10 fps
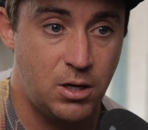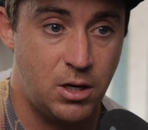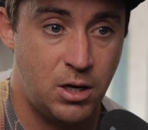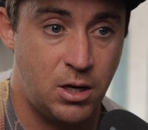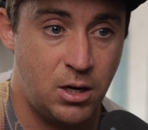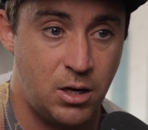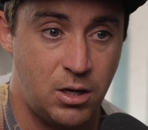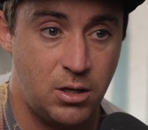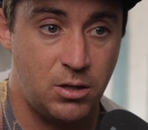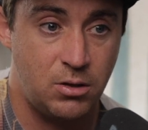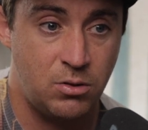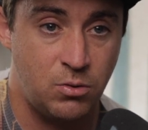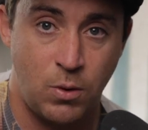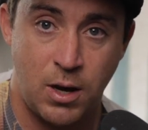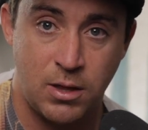
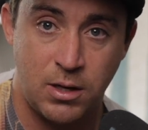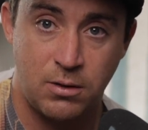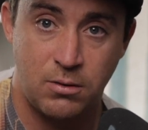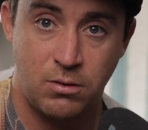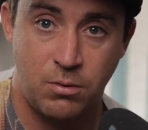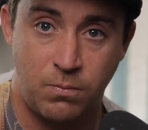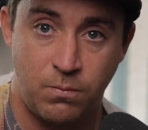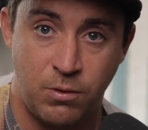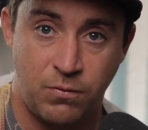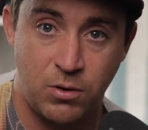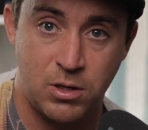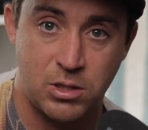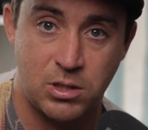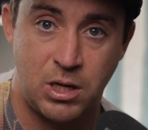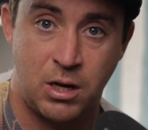The way that the
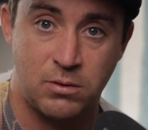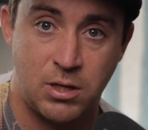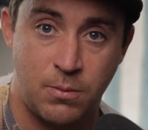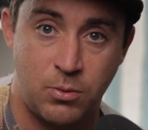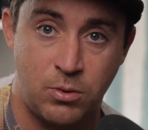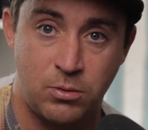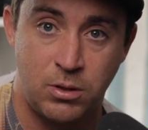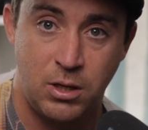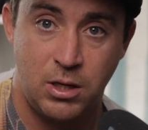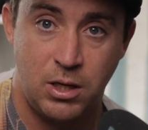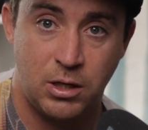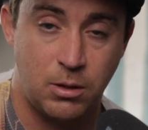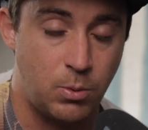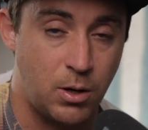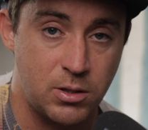footage is downsampled in
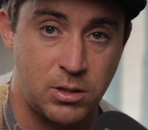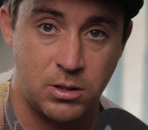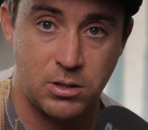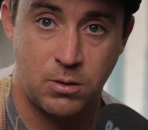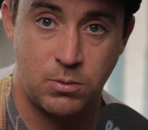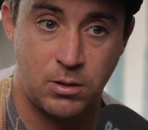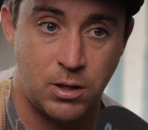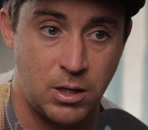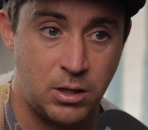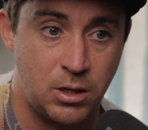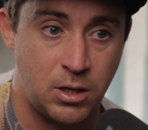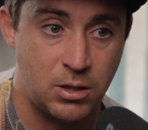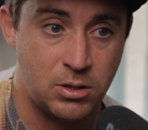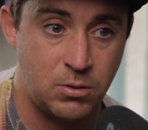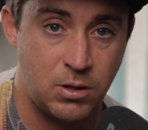comparison to something like
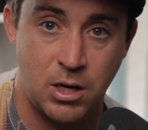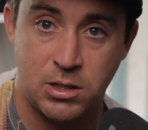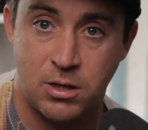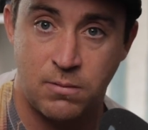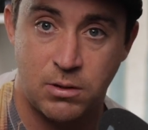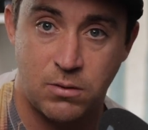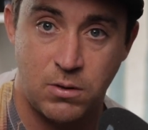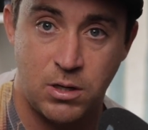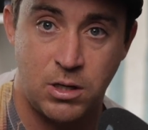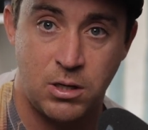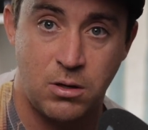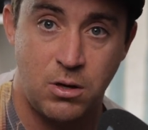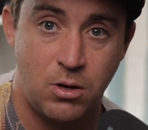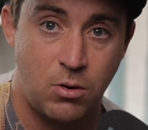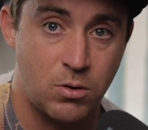Sony A7 III
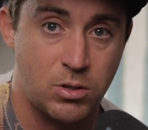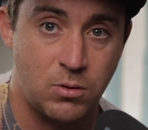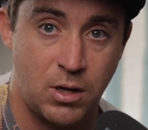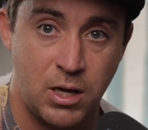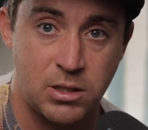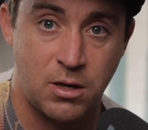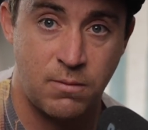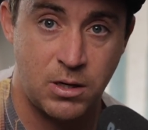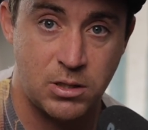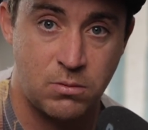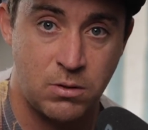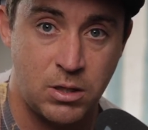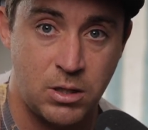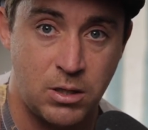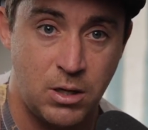or Sony
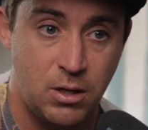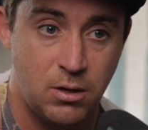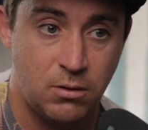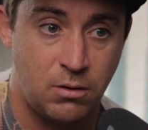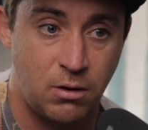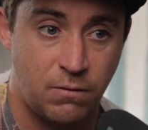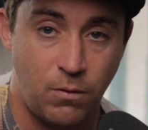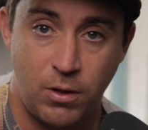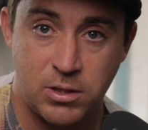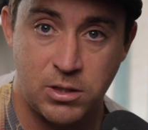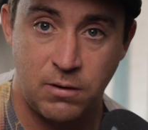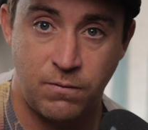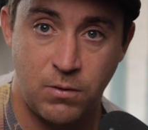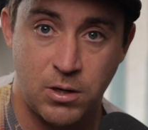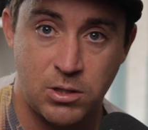A7S3, the full HD
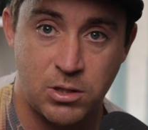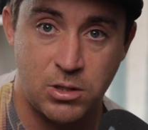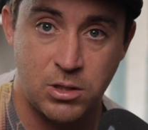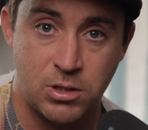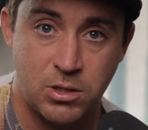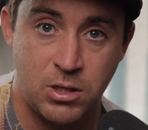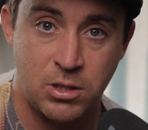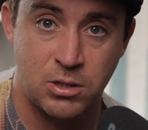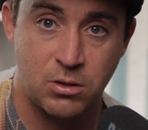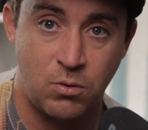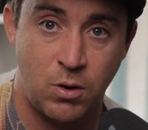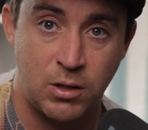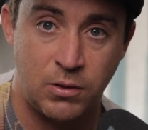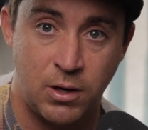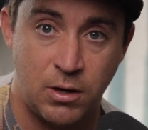footage just isn't
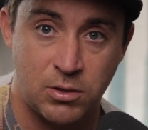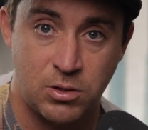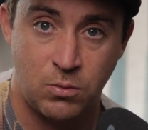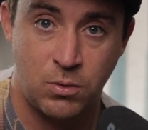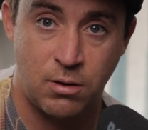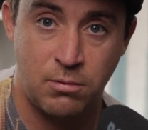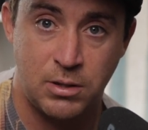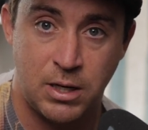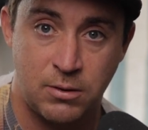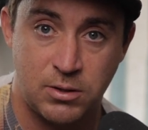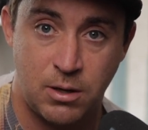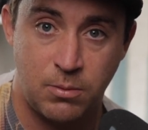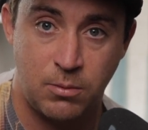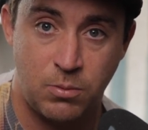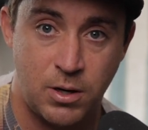quite there. So whatever
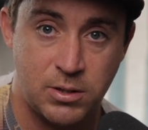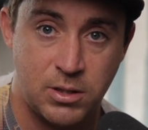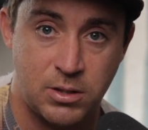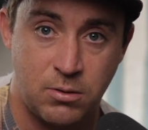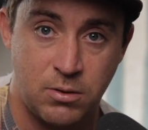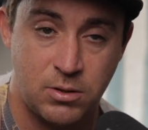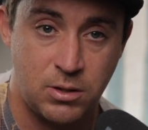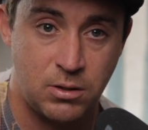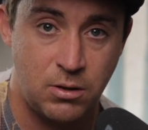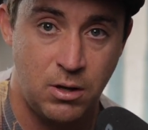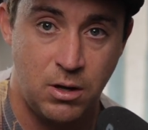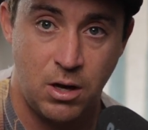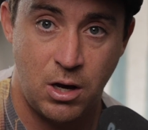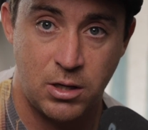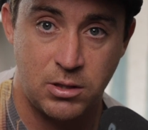downsampling process they're using
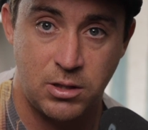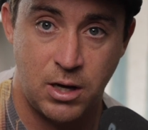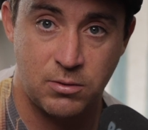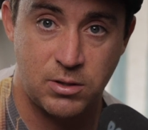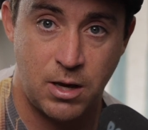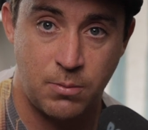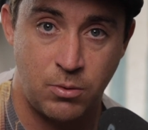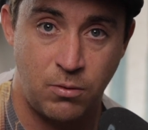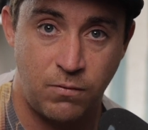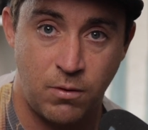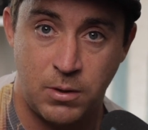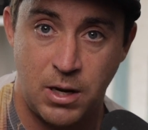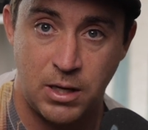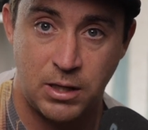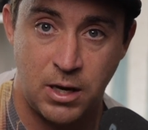to downsample from an
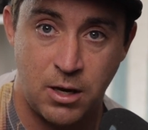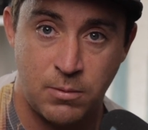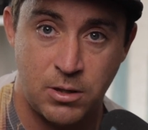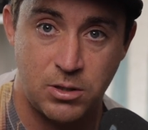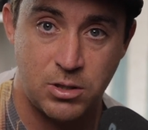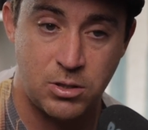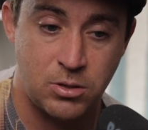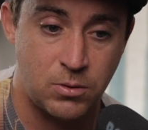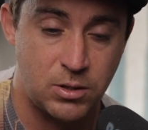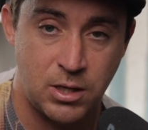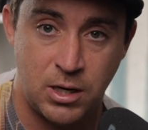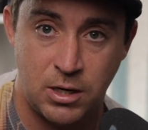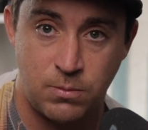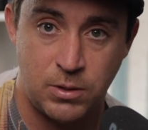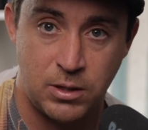8K image to a
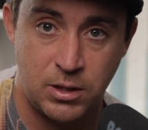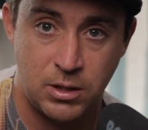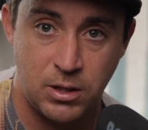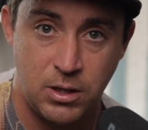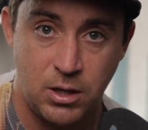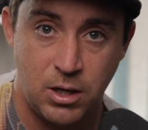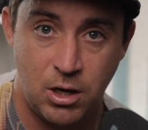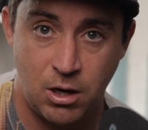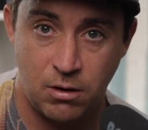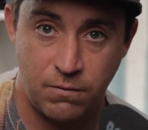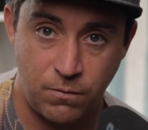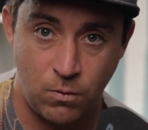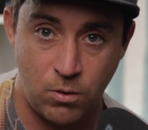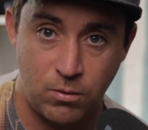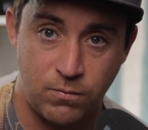1080p
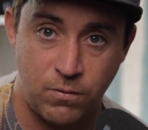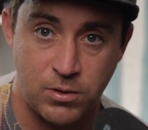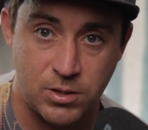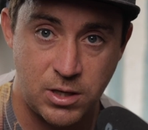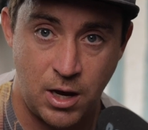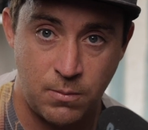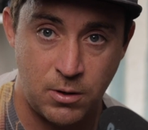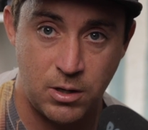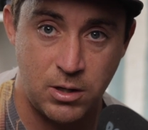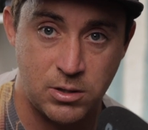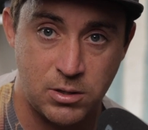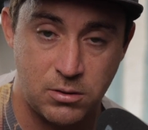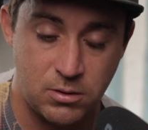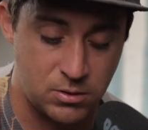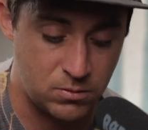for this camera
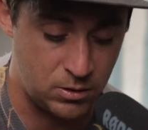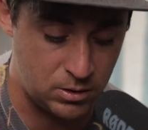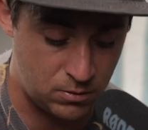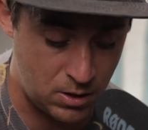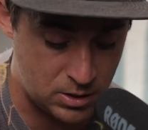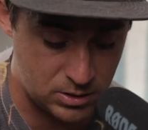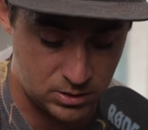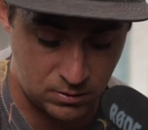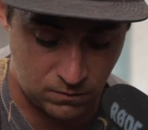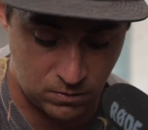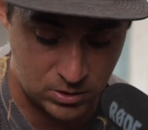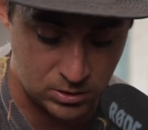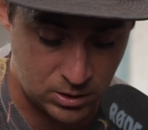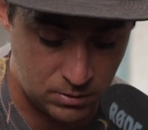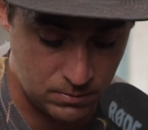isn't really the greatest,
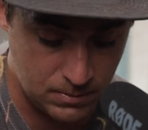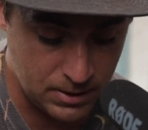unfortunately.